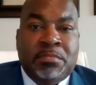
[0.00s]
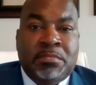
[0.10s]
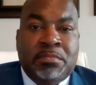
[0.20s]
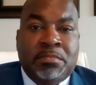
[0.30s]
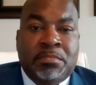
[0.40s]

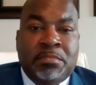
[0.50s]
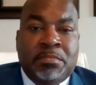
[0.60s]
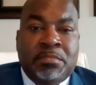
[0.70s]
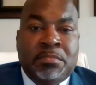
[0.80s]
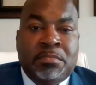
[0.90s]

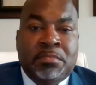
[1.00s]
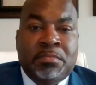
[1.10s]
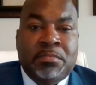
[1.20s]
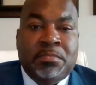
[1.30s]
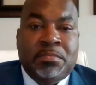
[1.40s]

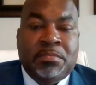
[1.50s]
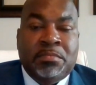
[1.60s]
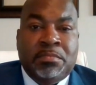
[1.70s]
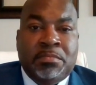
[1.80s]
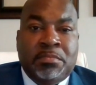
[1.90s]

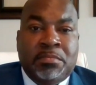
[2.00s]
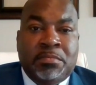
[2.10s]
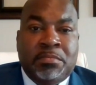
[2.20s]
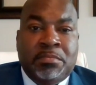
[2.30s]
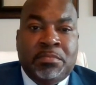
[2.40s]

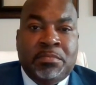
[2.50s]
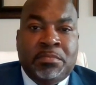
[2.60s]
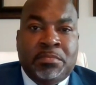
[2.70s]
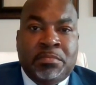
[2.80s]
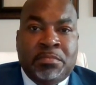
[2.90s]

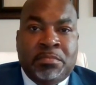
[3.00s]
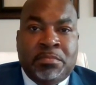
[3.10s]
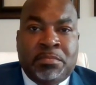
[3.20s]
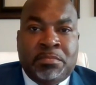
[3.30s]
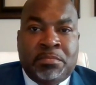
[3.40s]

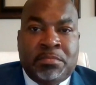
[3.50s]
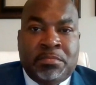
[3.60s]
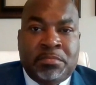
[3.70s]
(silent)